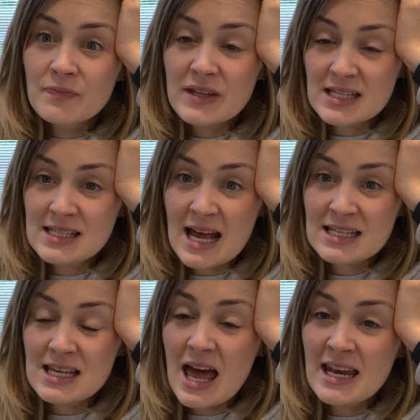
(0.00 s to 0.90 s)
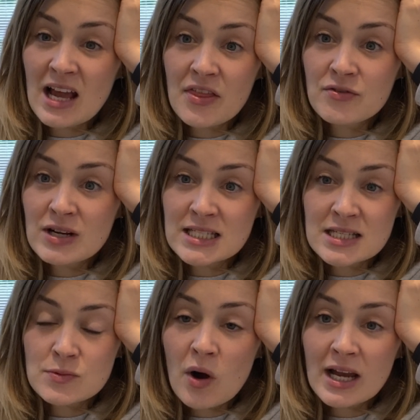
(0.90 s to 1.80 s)
assess any other
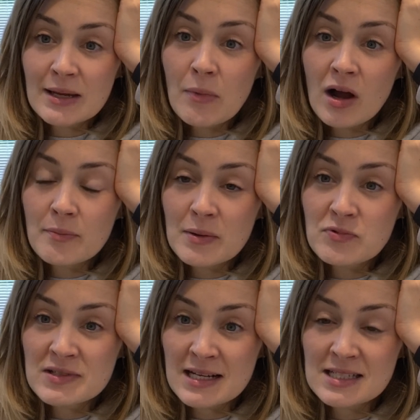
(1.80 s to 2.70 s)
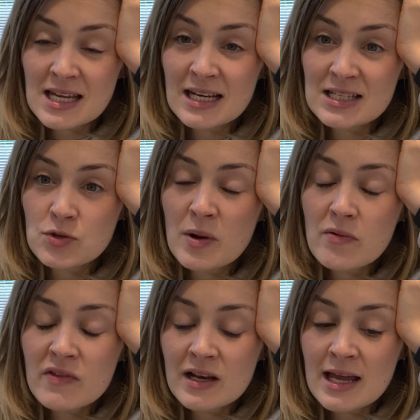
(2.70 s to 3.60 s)
reasons why he might be presenting a little bit
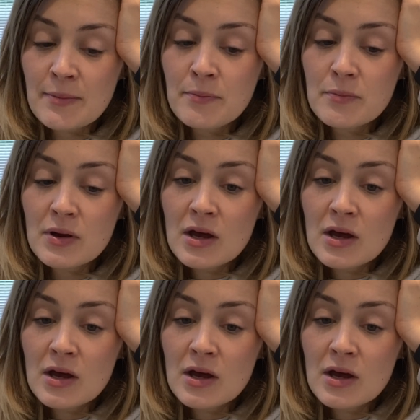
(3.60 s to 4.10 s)
with a limp.